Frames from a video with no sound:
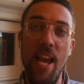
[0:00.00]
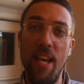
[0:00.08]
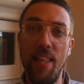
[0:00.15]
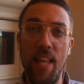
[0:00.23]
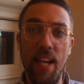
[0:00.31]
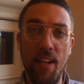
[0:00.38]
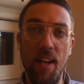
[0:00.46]
to
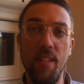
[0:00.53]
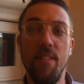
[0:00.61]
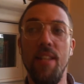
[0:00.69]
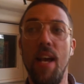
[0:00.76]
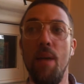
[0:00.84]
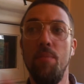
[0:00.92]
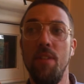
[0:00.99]
take that
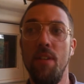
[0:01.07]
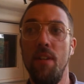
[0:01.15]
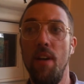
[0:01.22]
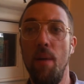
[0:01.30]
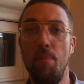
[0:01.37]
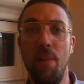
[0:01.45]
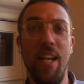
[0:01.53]
concept,
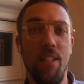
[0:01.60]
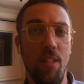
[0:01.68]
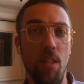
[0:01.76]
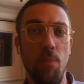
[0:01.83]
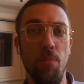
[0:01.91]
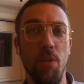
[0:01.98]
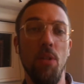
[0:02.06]
apply
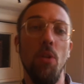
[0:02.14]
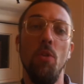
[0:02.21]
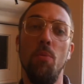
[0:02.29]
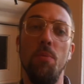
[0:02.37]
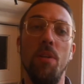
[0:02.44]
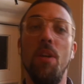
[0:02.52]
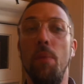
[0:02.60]
it to the
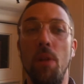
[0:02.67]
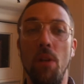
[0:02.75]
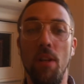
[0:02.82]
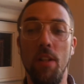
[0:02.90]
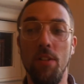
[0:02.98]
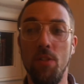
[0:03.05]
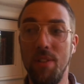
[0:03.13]
BookTube community.